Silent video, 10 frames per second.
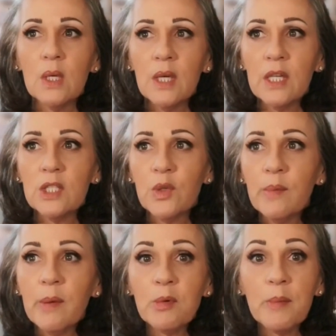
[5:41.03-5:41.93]
do you
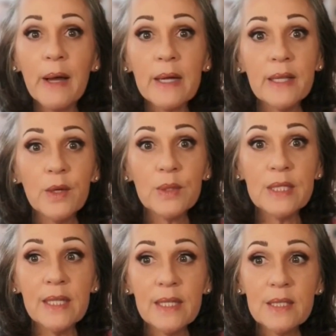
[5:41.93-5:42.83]
remember back in the olden
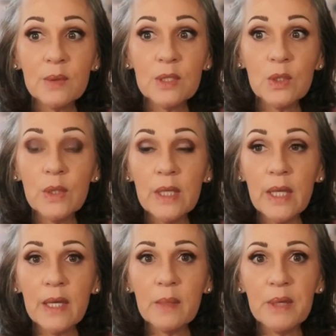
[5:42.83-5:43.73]
days, there was only
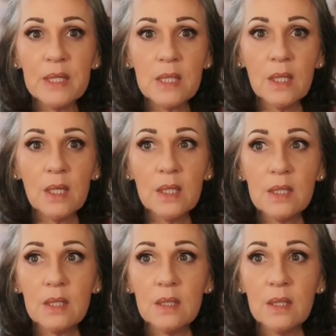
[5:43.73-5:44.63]
like Pizza
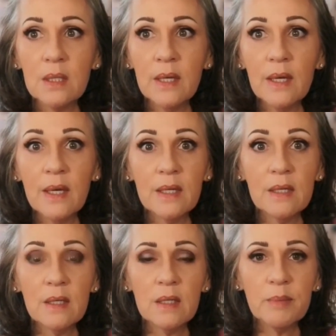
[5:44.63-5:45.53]
Hut,
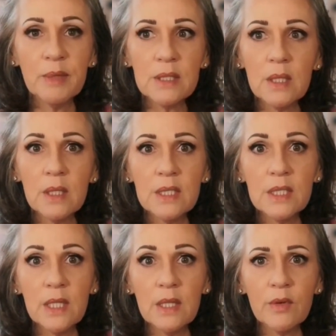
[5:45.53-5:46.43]
and Pizza Hut did
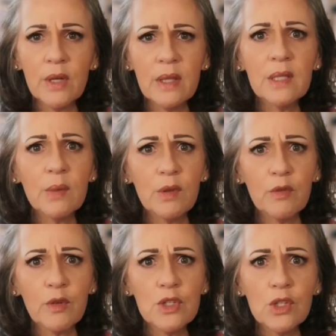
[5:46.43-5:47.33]
delivery. I think they were the
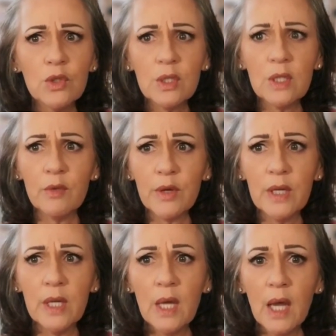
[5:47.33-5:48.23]
first to do
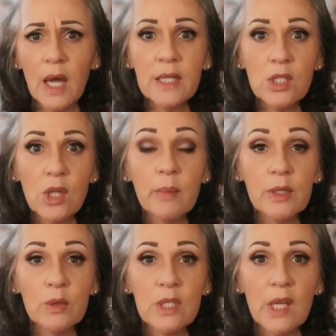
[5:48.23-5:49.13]
delivery. And then
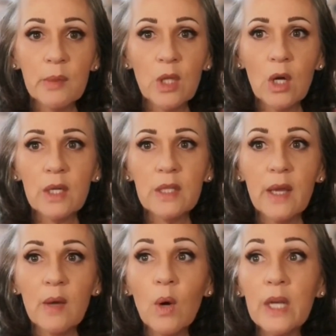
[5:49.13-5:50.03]
Domino's came along and
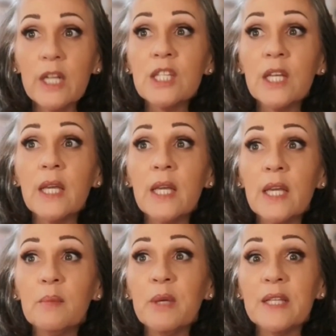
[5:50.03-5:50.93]
they wanted to
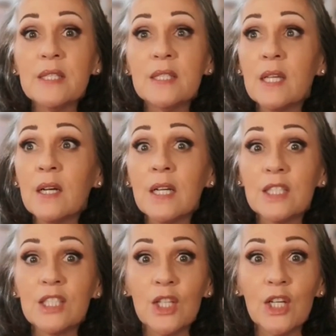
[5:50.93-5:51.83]
eat Pizza
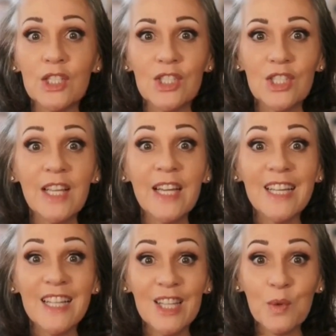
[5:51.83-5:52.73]
Hut's lunch. Like
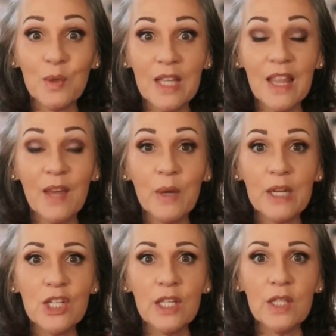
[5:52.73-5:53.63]
literally, they wanted
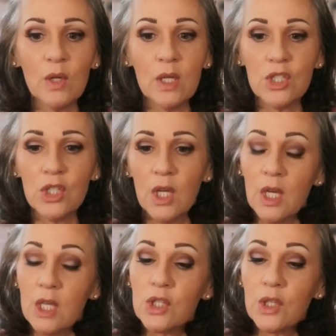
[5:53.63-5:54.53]
to eat their lunch.
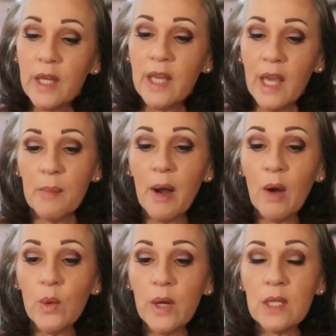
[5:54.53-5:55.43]
So they came
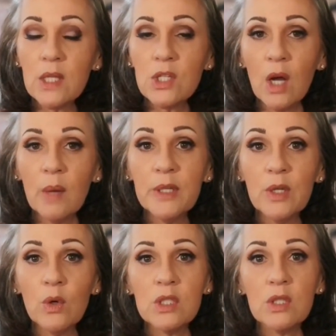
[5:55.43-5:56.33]
out with
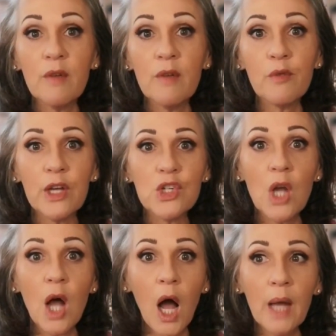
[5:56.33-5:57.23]
Domino's fresh
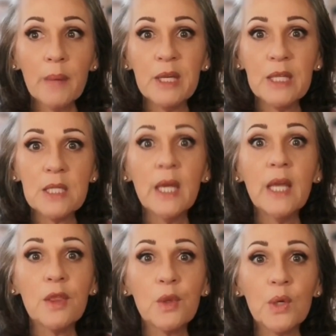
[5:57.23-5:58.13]
hot pizza
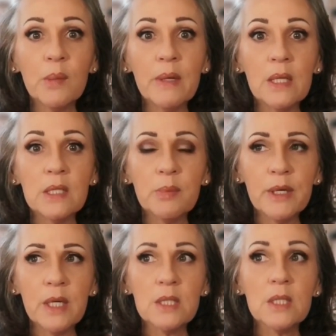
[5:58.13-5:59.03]
in 30 minutes.
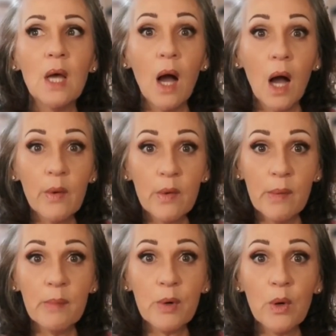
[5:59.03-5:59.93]
Because I remember